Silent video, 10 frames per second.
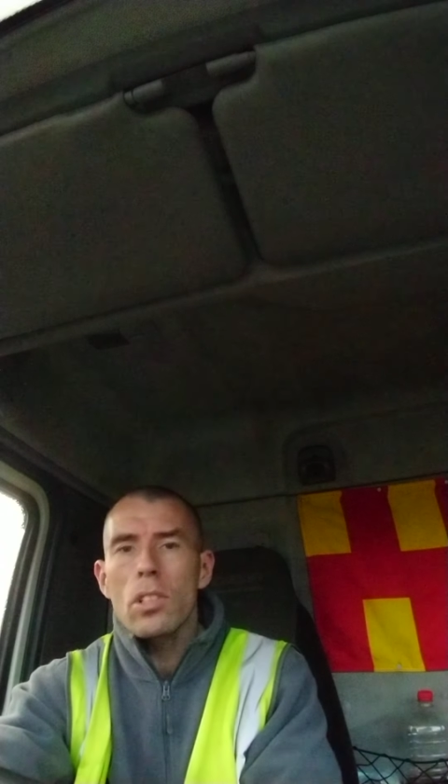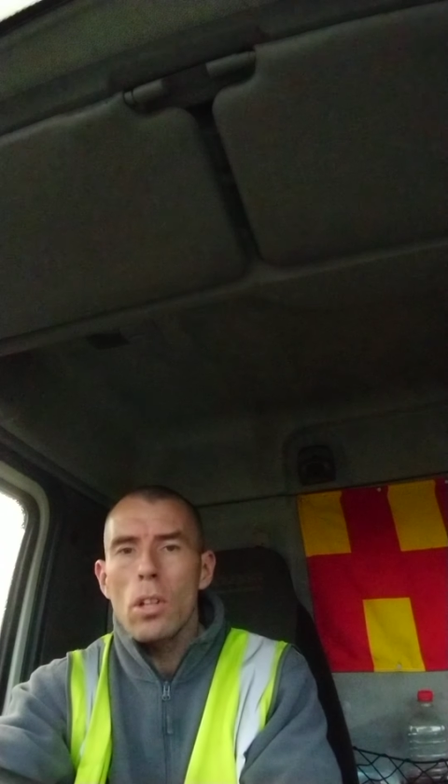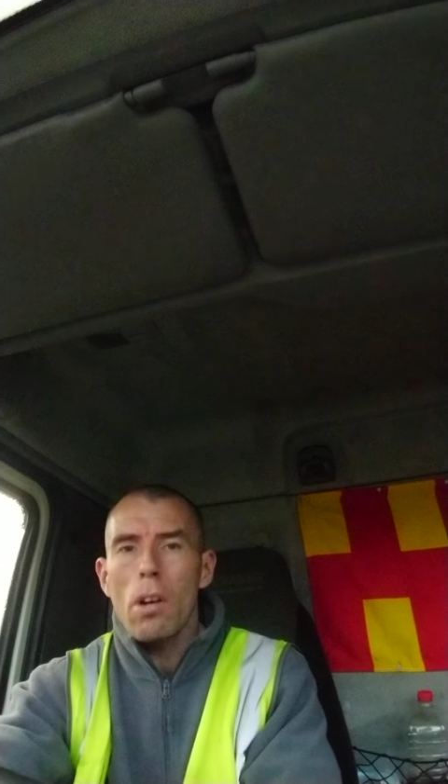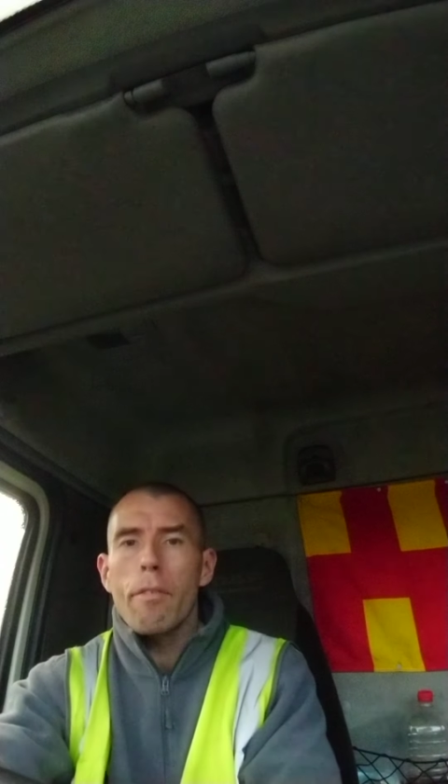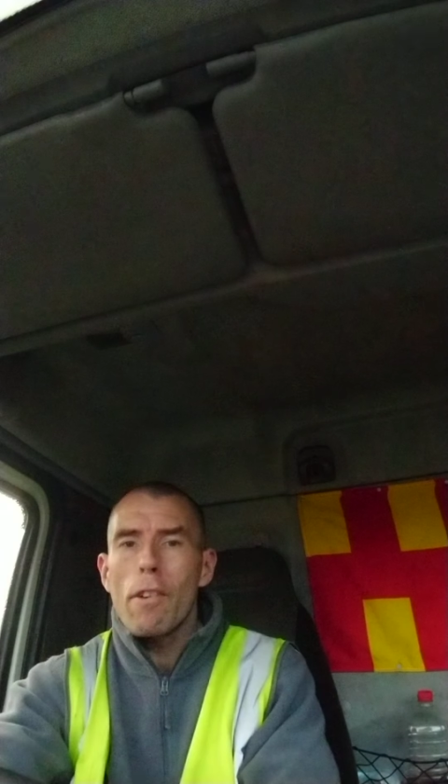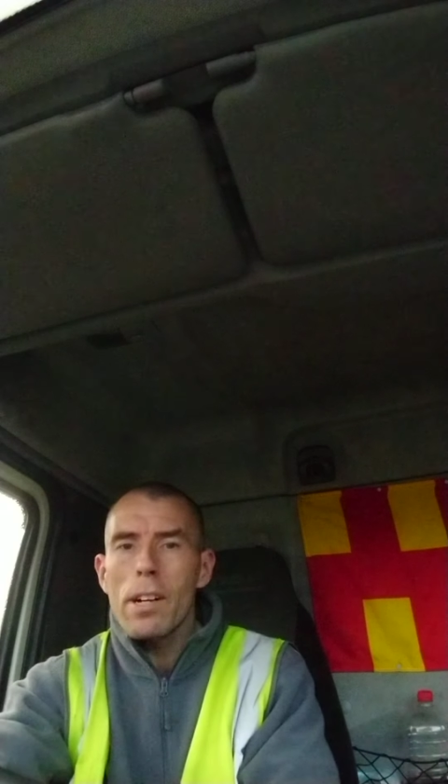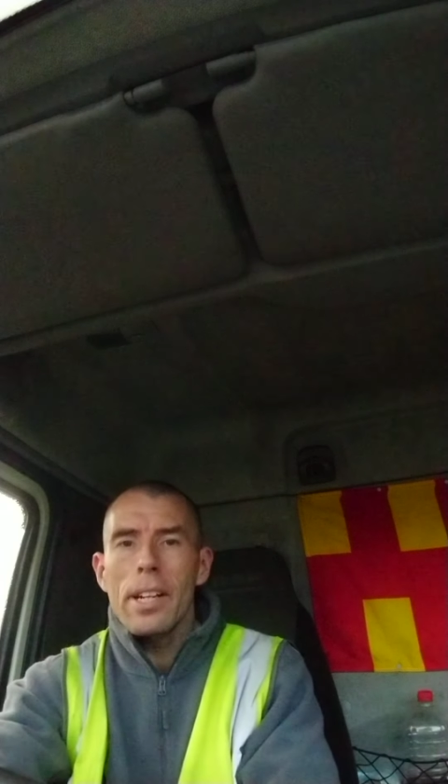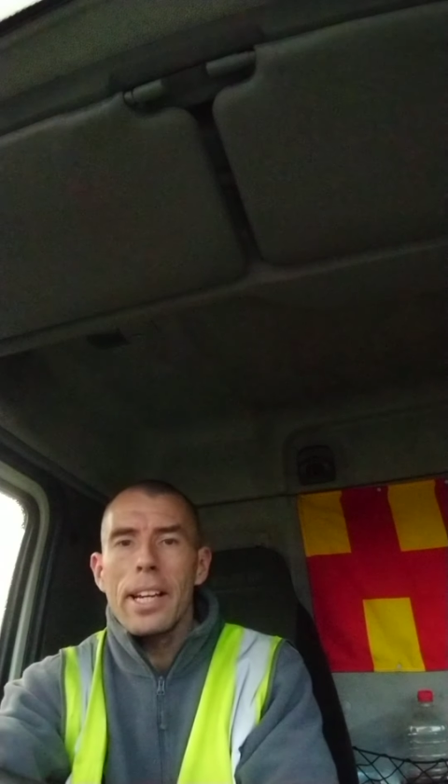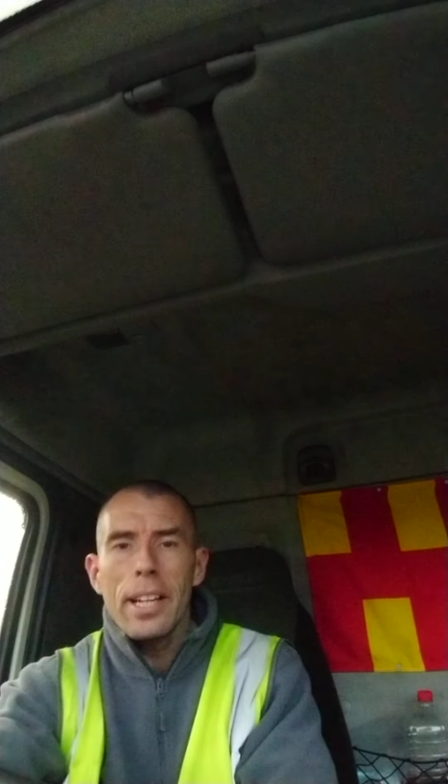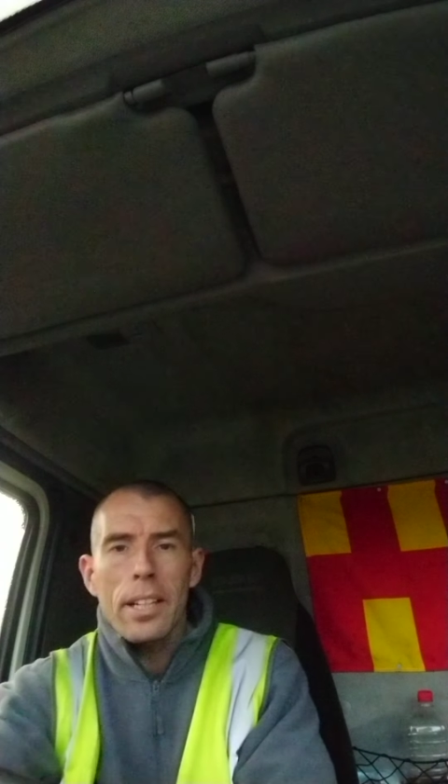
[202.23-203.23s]
is not
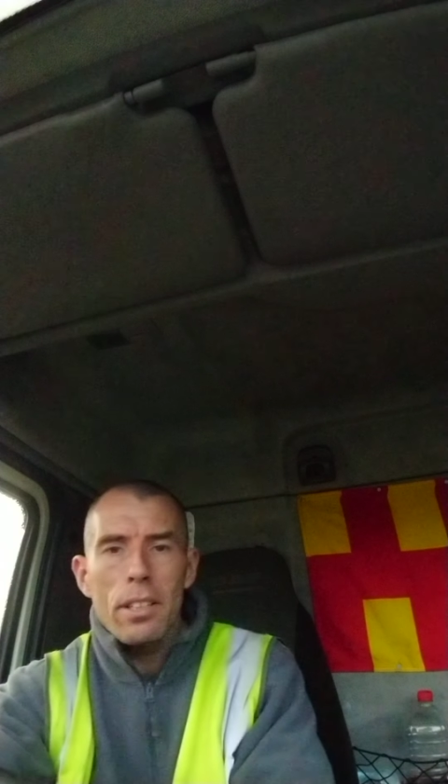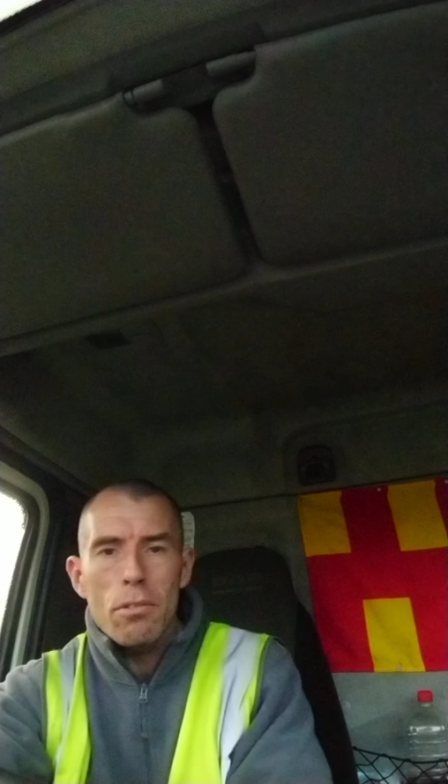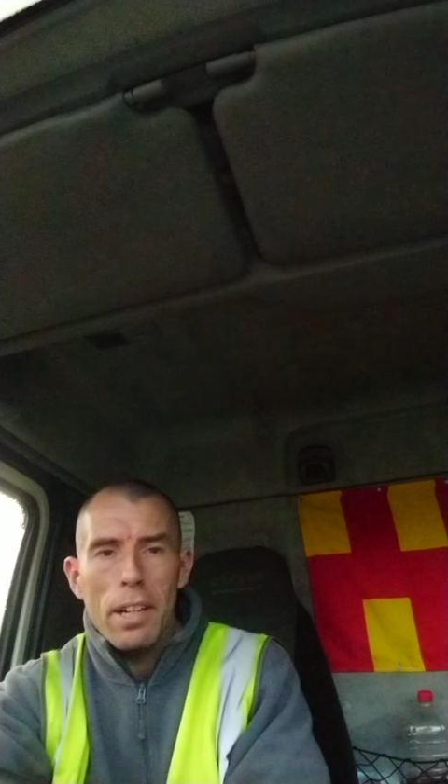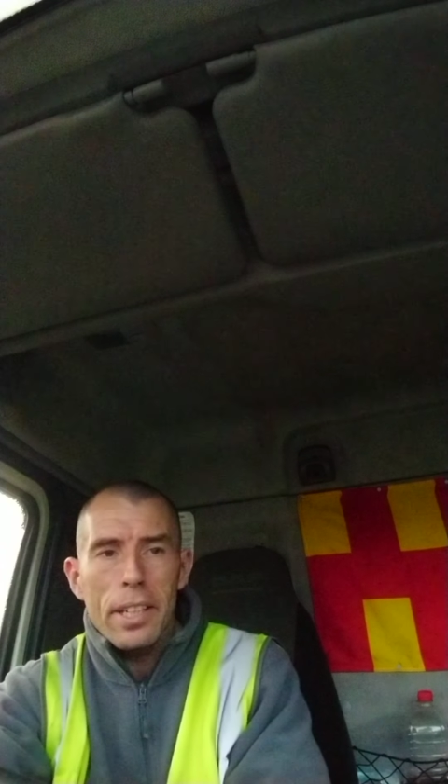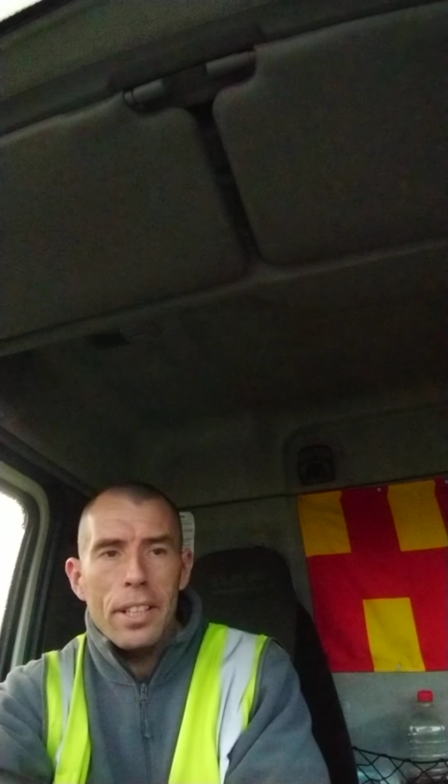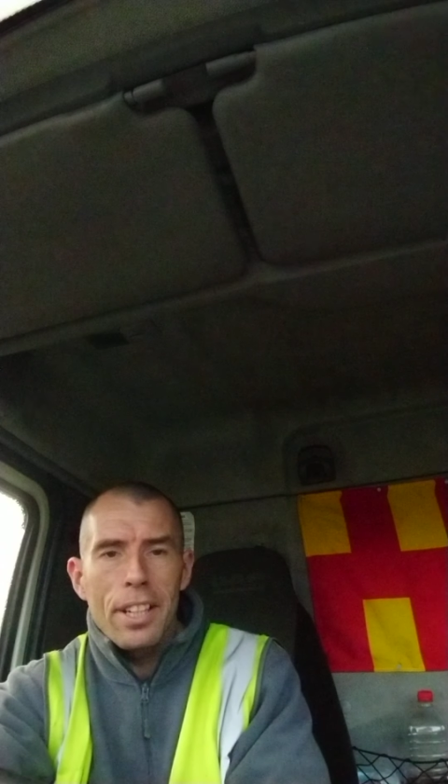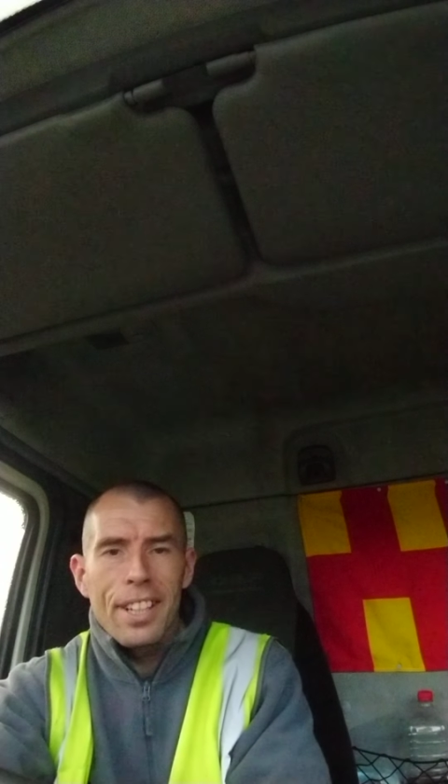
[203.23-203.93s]
fucking aliens, right?